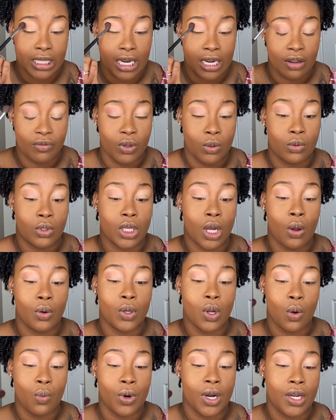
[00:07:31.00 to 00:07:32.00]
And if you don't
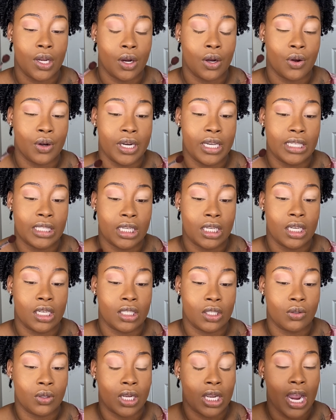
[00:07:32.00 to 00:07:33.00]
know where your crease is,
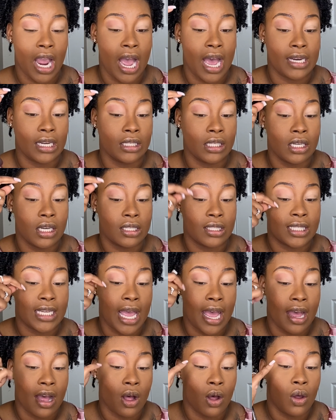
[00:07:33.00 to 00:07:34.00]
you can kind of look
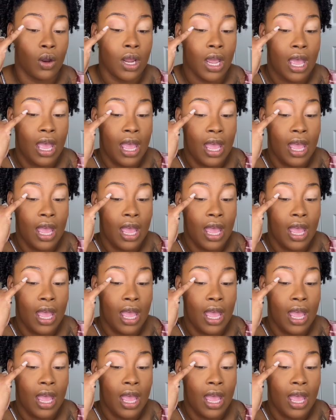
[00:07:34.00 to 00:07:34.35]
down,